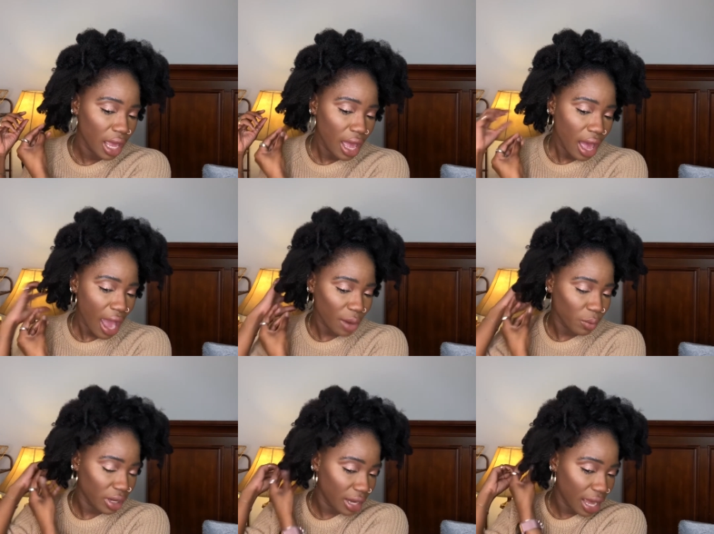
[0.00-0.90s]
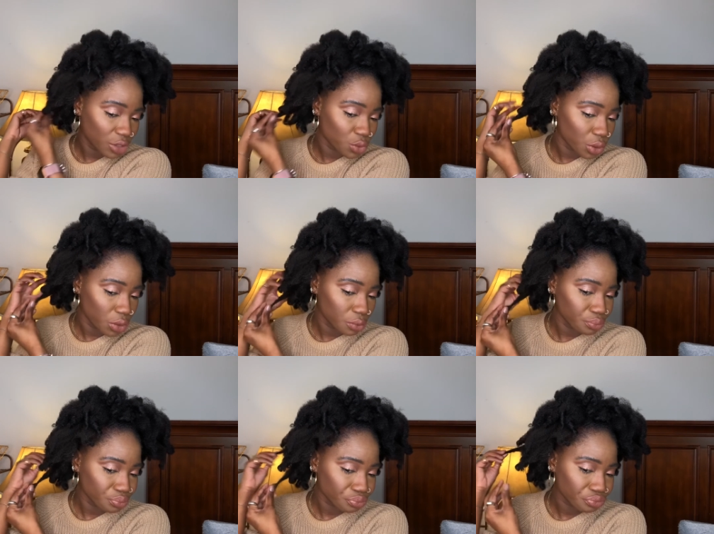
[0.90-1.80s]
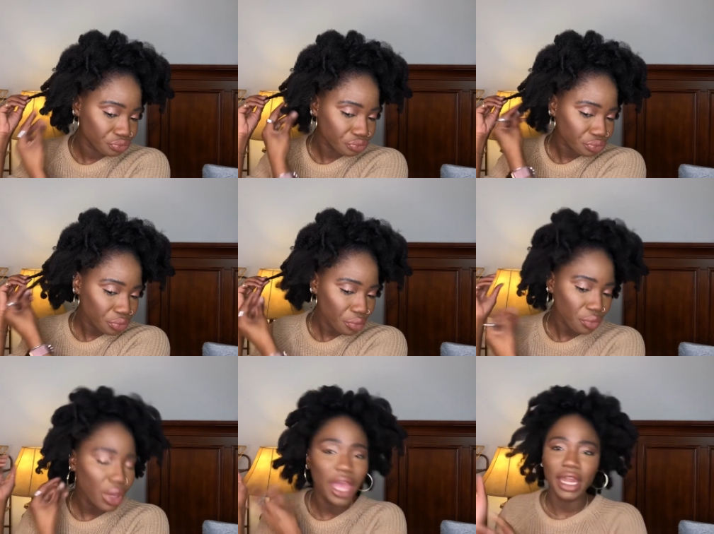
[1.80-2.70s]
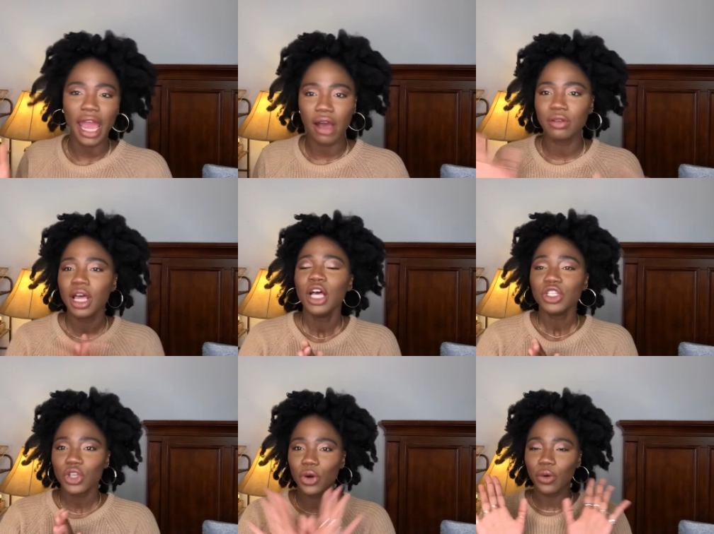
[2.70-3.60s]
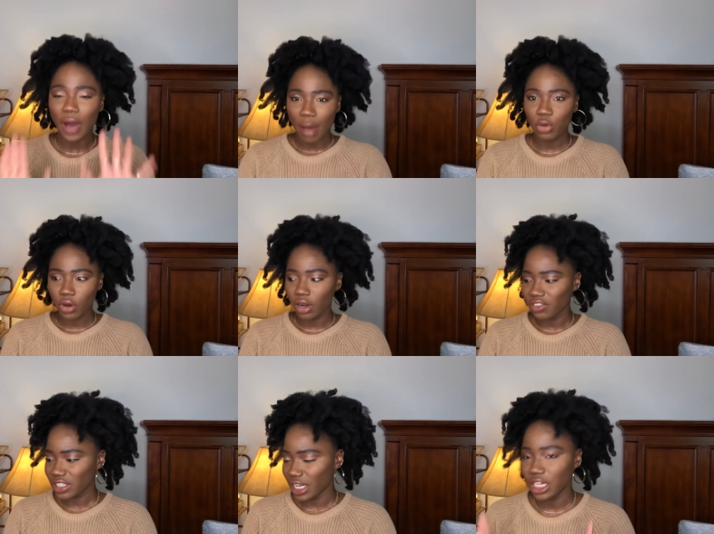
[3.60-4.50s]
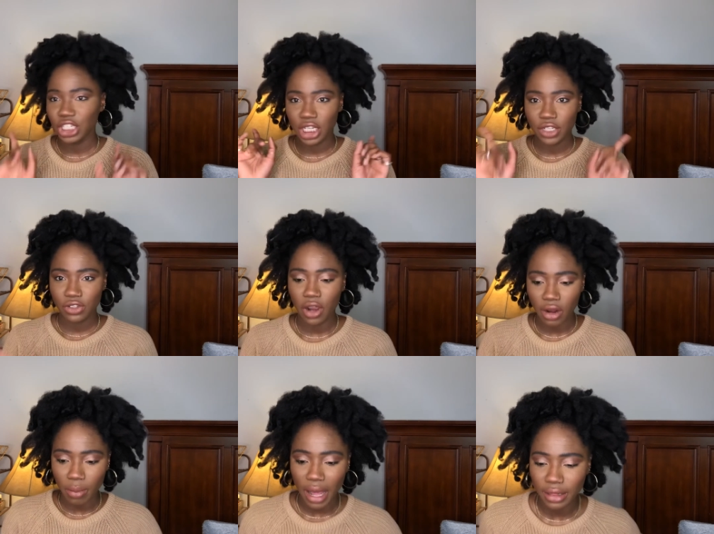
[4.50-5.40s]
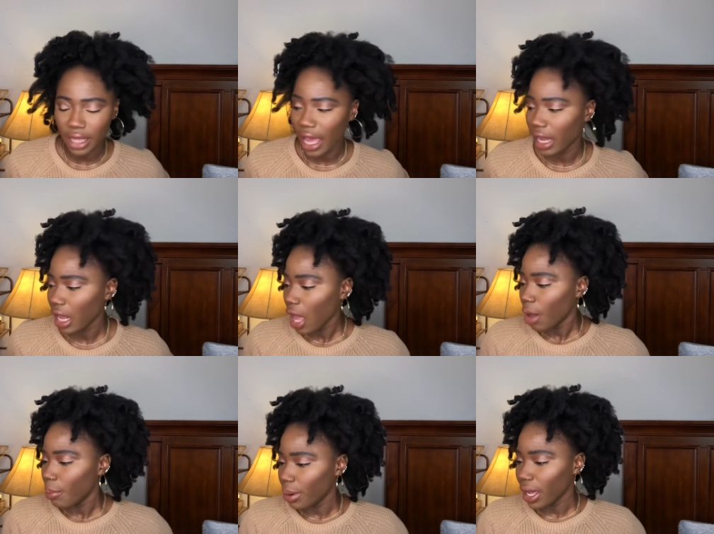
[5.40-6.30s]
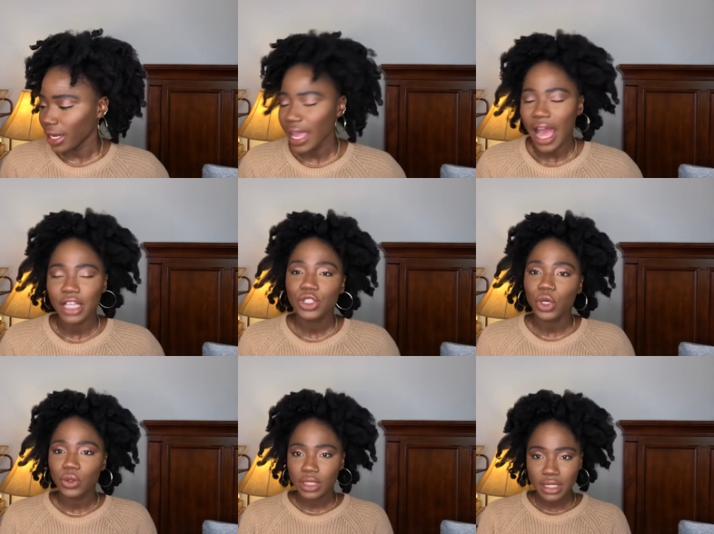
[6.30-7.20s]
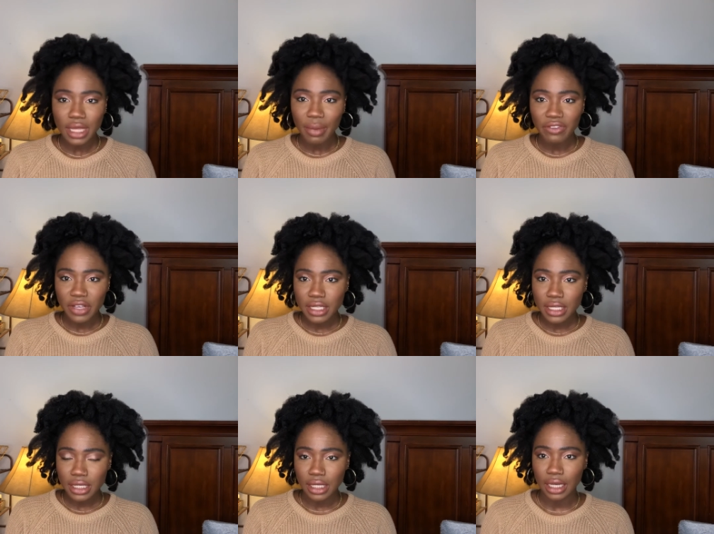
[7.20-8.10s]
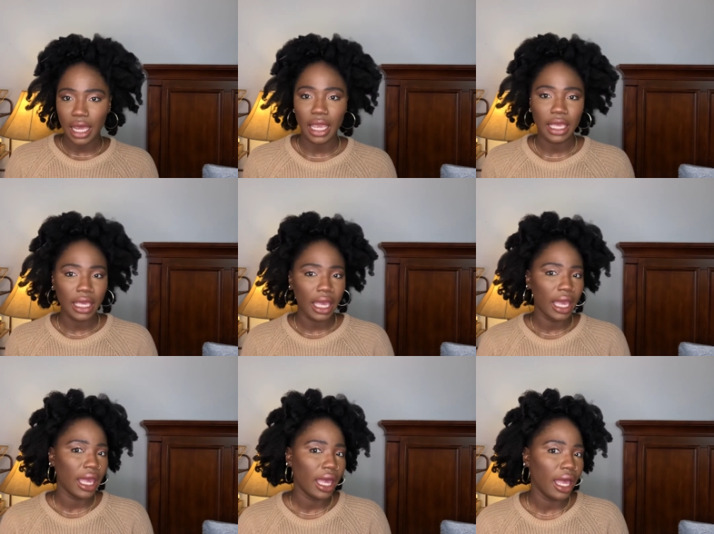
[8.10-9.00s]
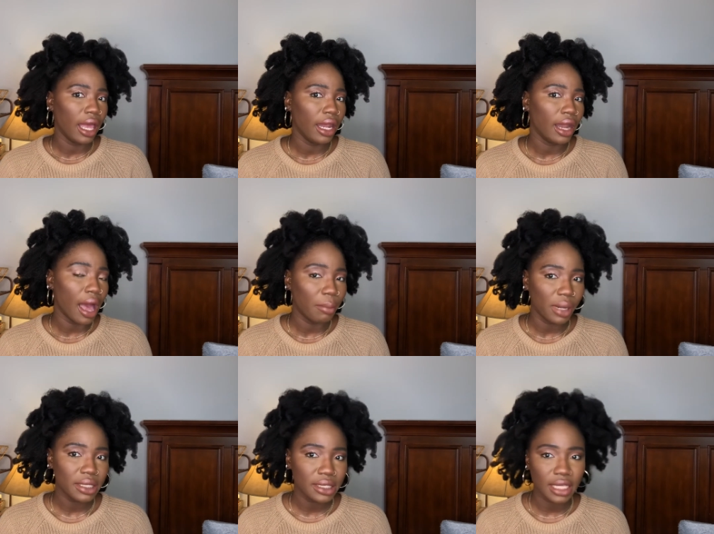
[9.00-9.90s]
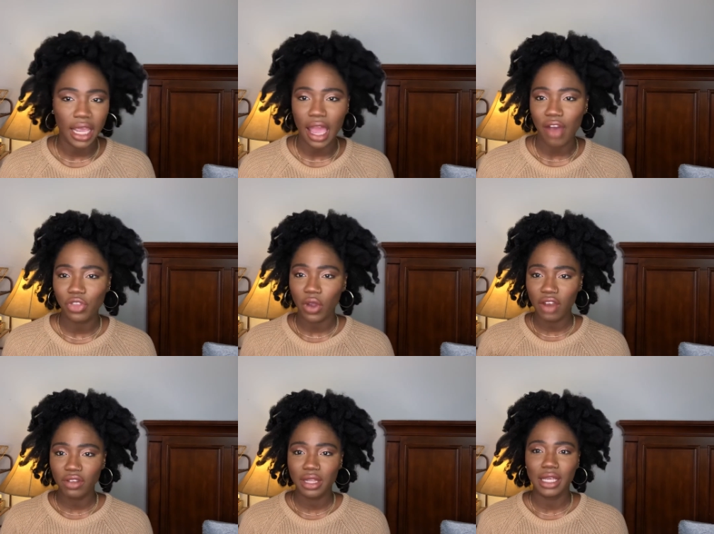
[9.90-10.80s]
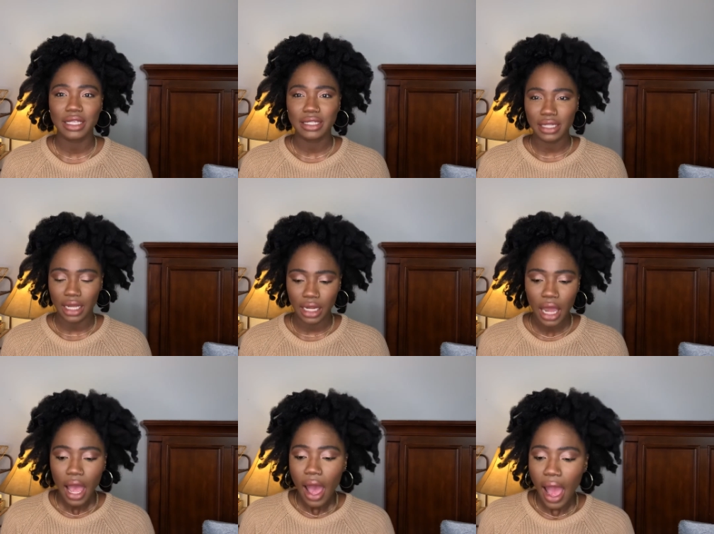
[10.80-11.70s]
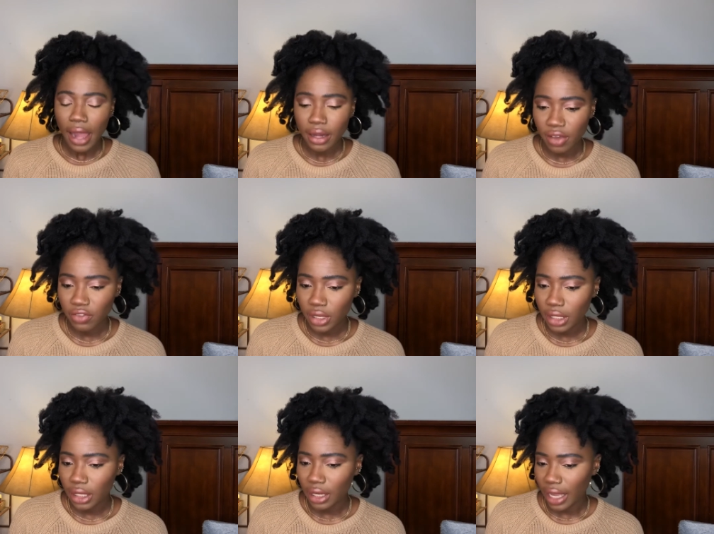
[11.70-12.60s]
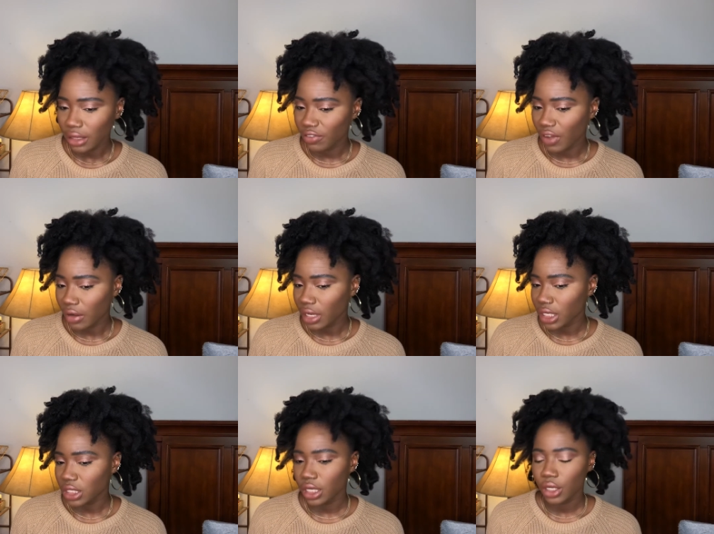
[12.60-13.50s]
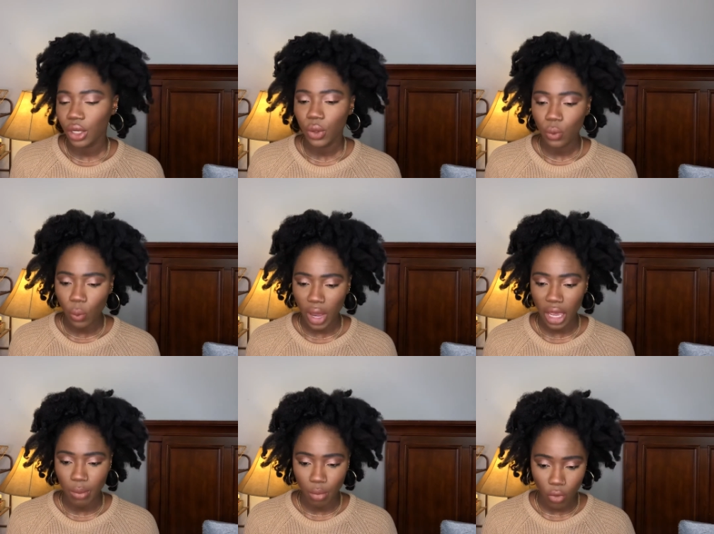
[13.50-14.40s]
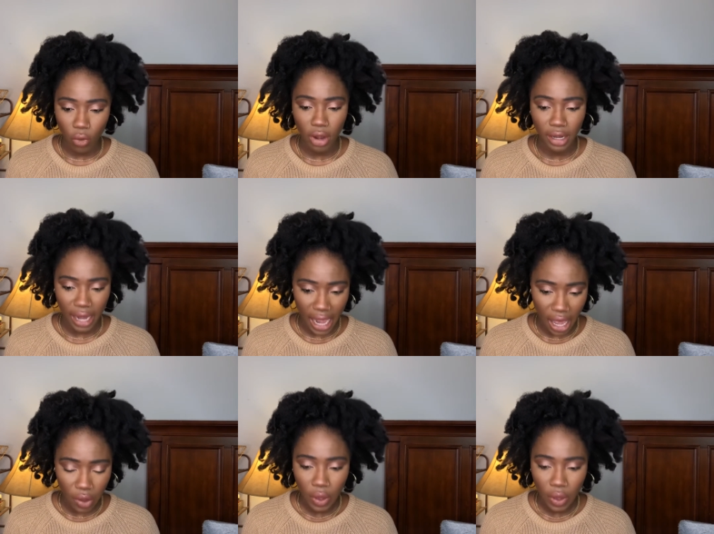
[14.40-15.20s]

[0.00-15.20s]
I went natural. And now, so I'm going off a tangent, sorry about that. But yeah, so this is how my face is looking like, and I must say, after everything is done, I definitely like the foundation way more now